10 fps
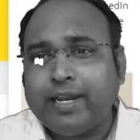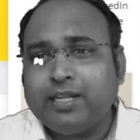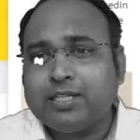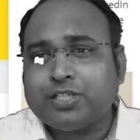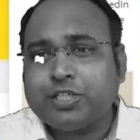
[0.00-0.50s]

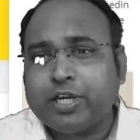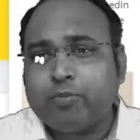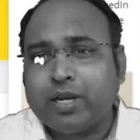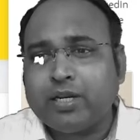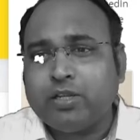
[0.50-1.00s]
in the share
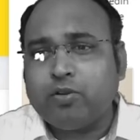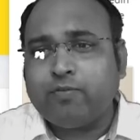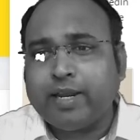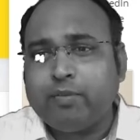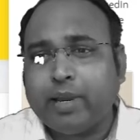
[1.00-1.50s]
button, you will
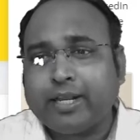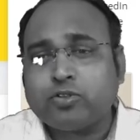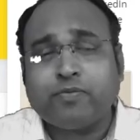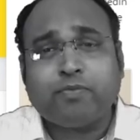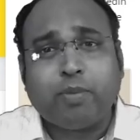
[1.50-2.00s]
find
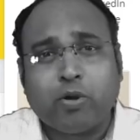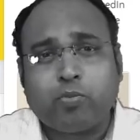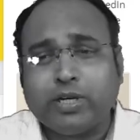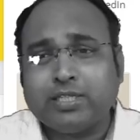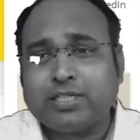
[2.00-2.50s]
Microsoft
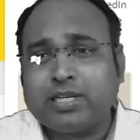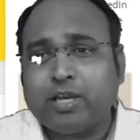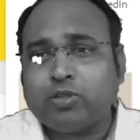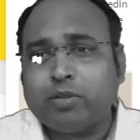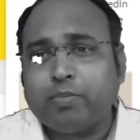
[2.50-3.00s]
PowerPoint. Just
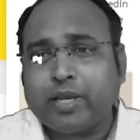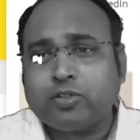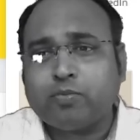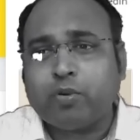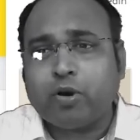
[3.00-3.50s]
click on the
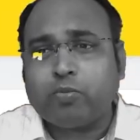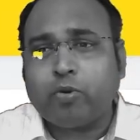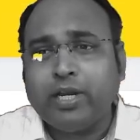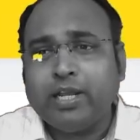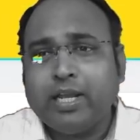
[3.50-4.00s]
Microsoft
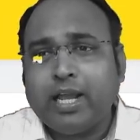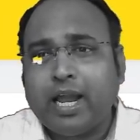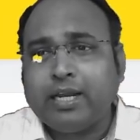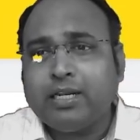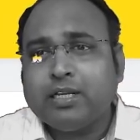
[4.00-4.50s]
PowerPoint
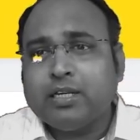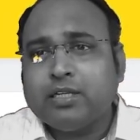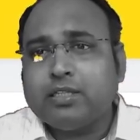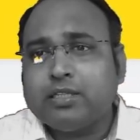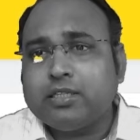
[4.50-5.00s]
and
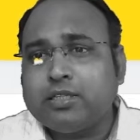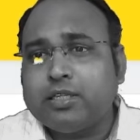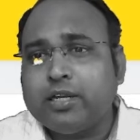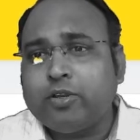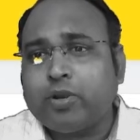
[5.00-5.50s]

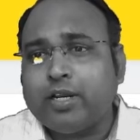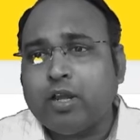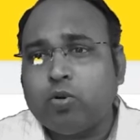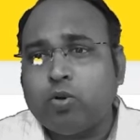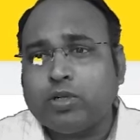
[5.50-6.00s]
you can
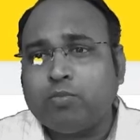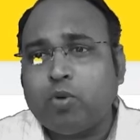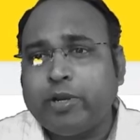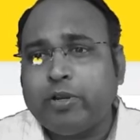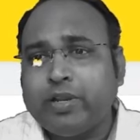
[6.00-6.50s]
download. The
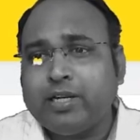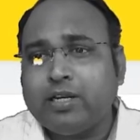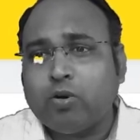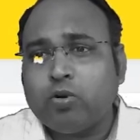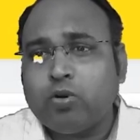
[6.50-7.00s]
moment you hit
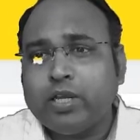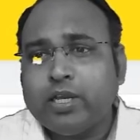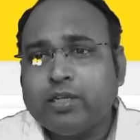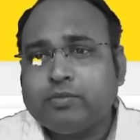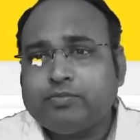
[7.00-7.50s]
download,
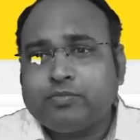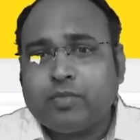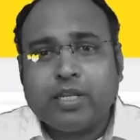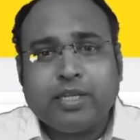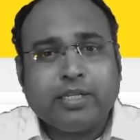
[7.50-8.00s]

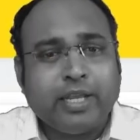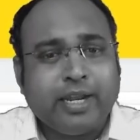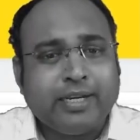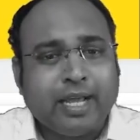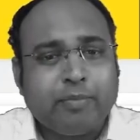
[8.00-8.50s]
the
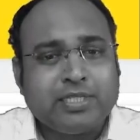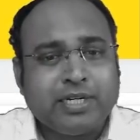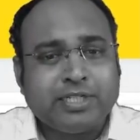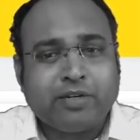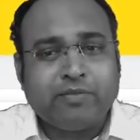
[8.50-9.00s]
entire
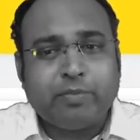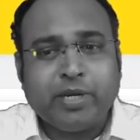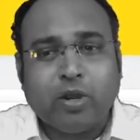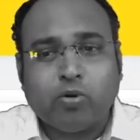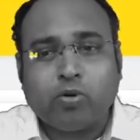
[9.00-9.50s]
presentation will be
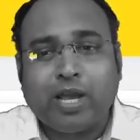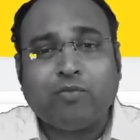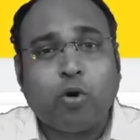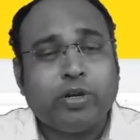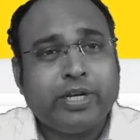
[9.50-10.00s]
downloaded. I
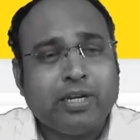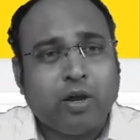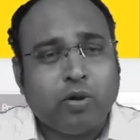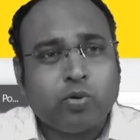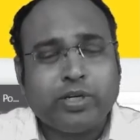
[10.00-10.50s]
have already
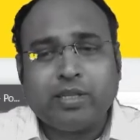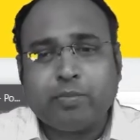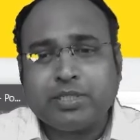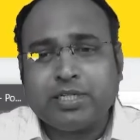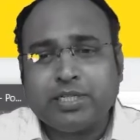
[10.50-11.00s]
downloaded the
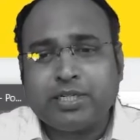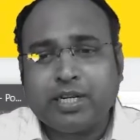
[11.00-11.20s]
presentation and